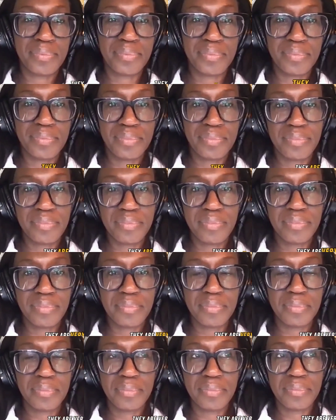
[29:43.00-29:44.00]

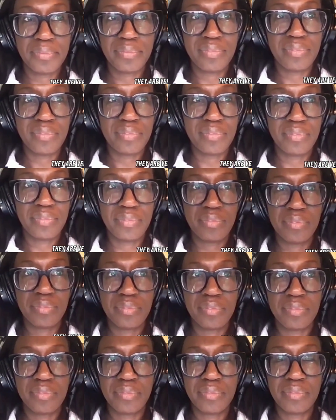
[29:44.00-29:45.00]

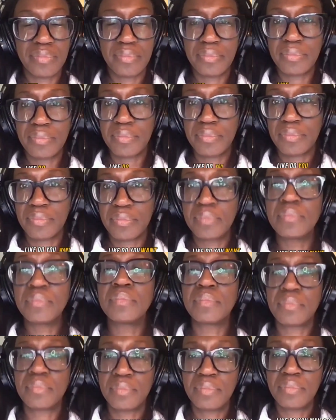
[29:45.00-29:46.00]

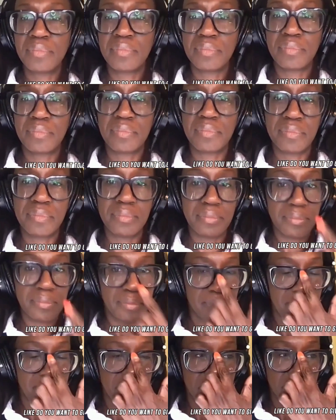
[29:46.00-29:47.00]

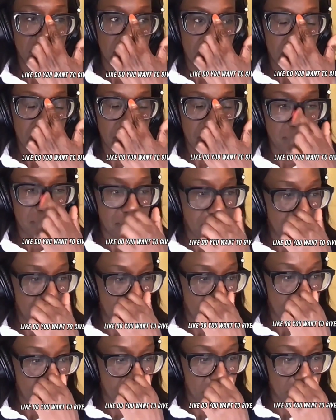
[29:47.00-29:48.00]

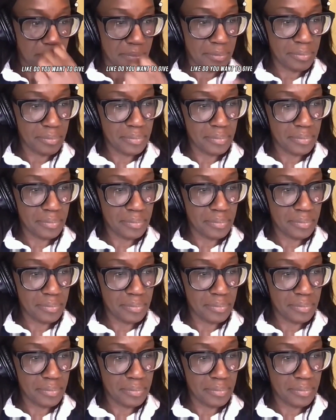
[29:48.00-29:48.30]
(not speaking)